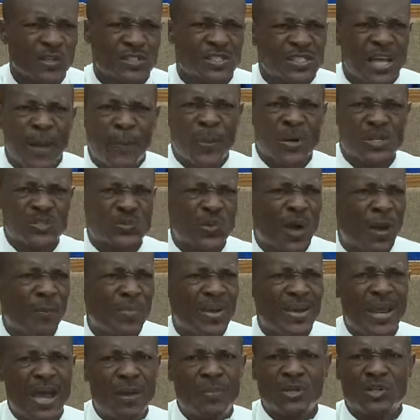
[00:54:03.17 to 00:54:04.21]
stop us from being
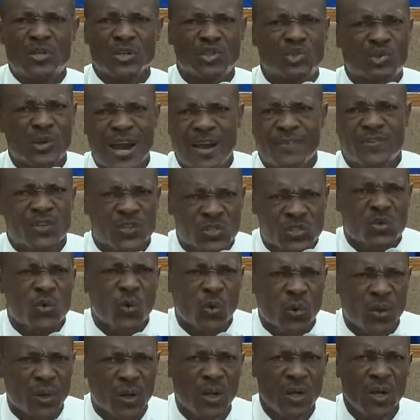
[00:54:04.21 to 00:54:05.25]
able to drive to
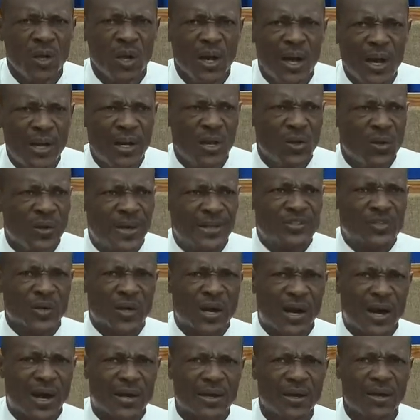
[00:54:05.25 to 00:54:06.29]
school. Hallelujah to
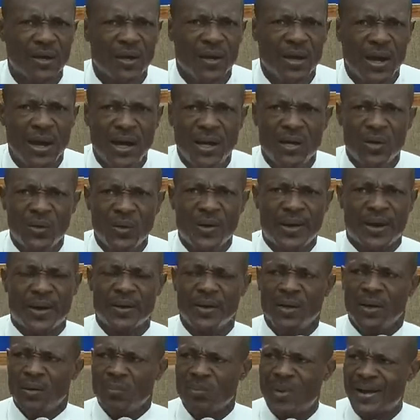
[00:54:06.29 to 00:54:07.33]
God. Hallelujah.
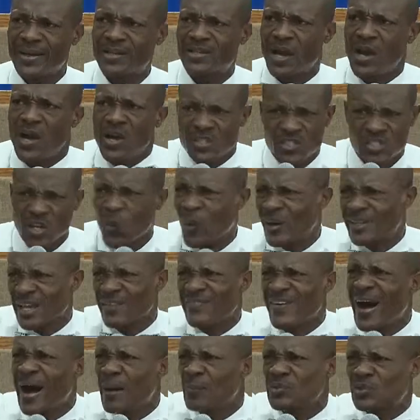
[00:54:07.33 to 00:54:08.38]
So whatever
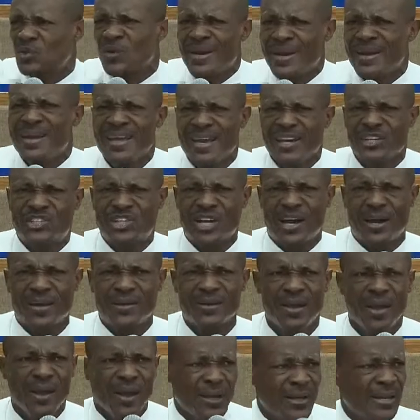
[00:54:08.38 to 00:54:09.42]
happened to the nation,
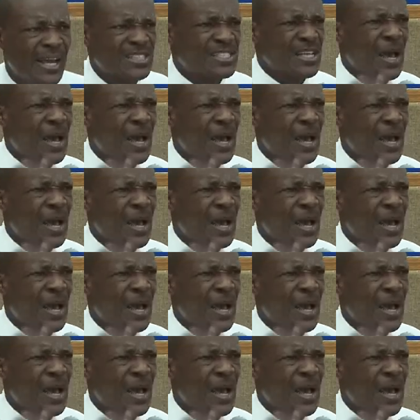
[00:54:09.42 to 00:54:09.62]
there's a